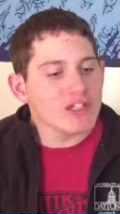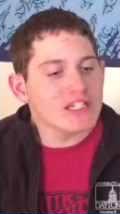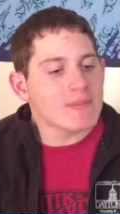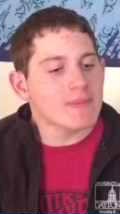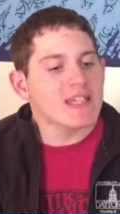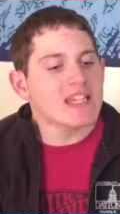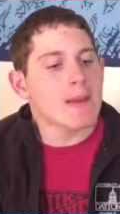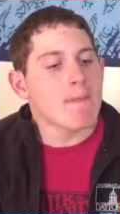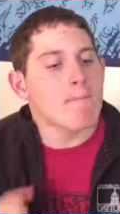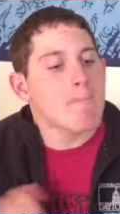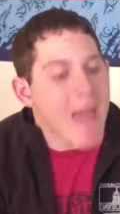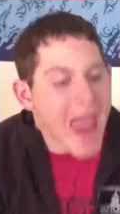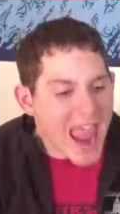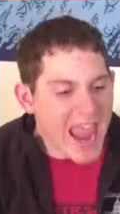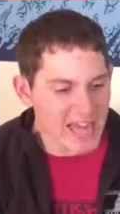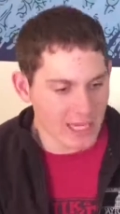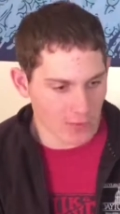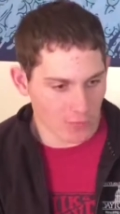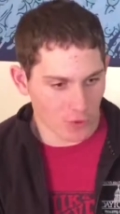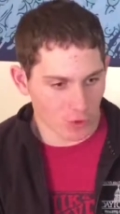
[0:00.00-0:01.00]
you need to be the
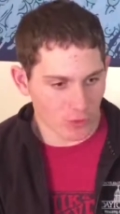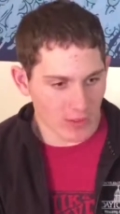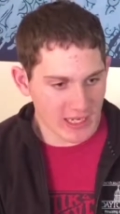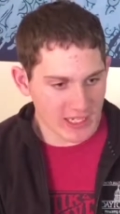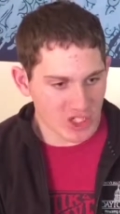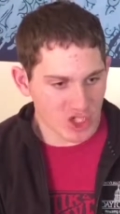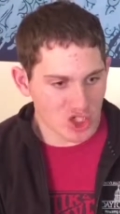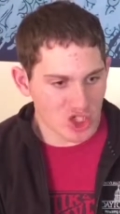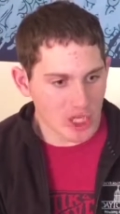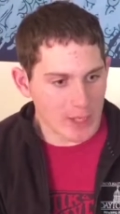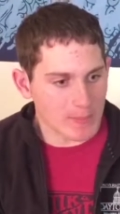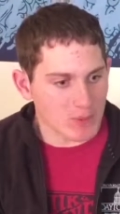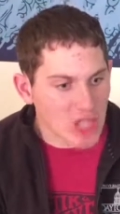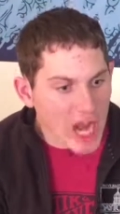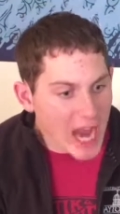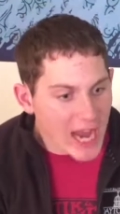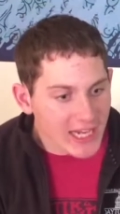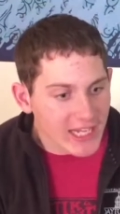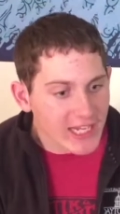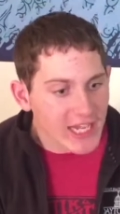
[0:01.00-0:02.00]
man of the relationship.
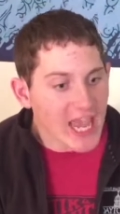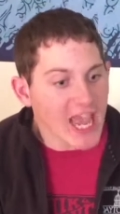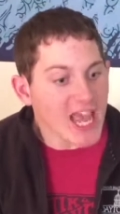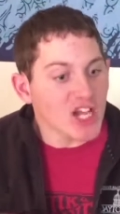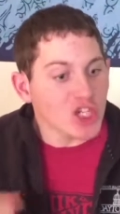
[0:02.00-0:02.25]
Take